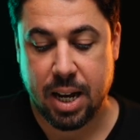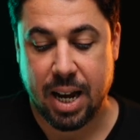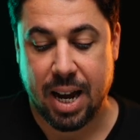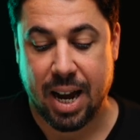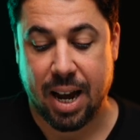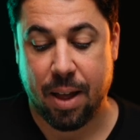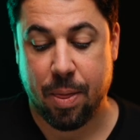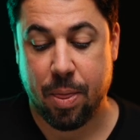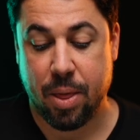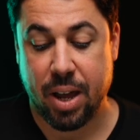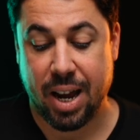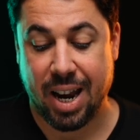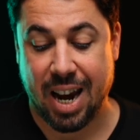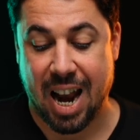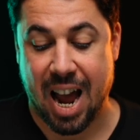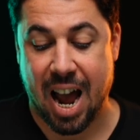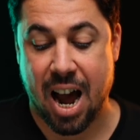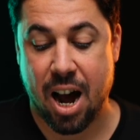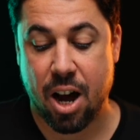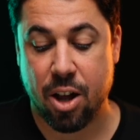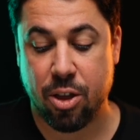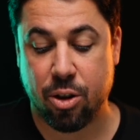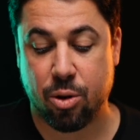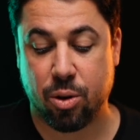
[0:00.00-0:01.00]
And then
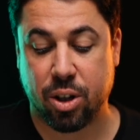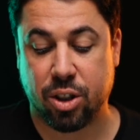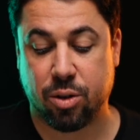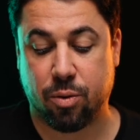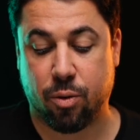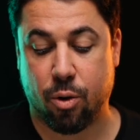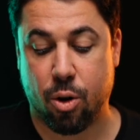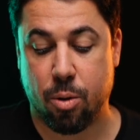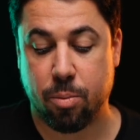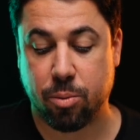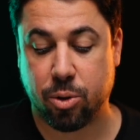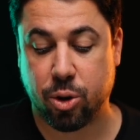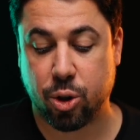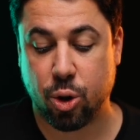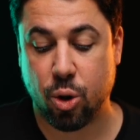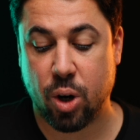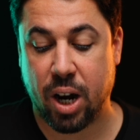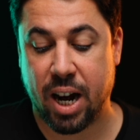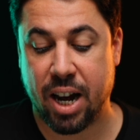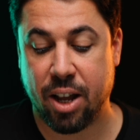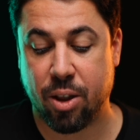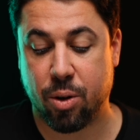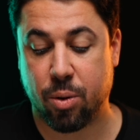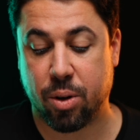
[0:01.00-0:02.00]
hundreds from
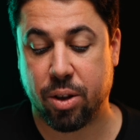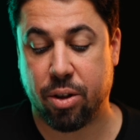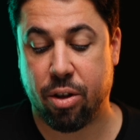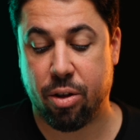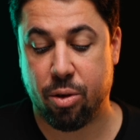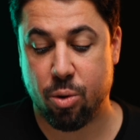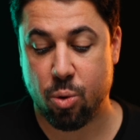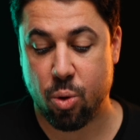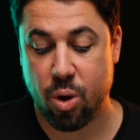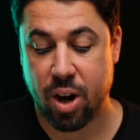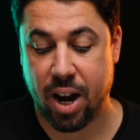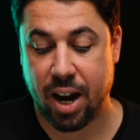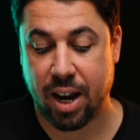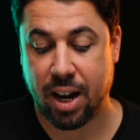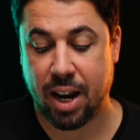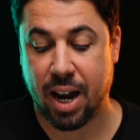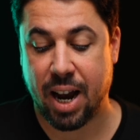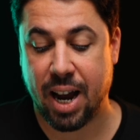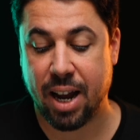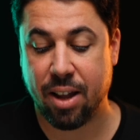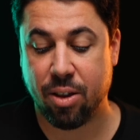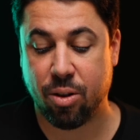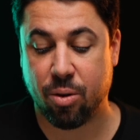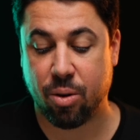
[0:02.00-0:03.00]
200 through
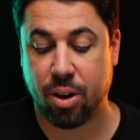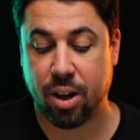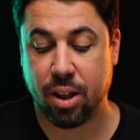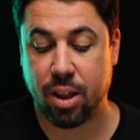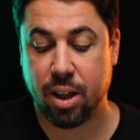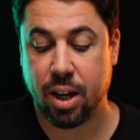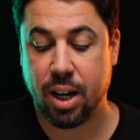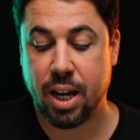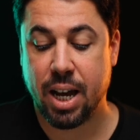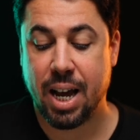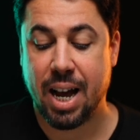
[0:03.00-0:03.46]
900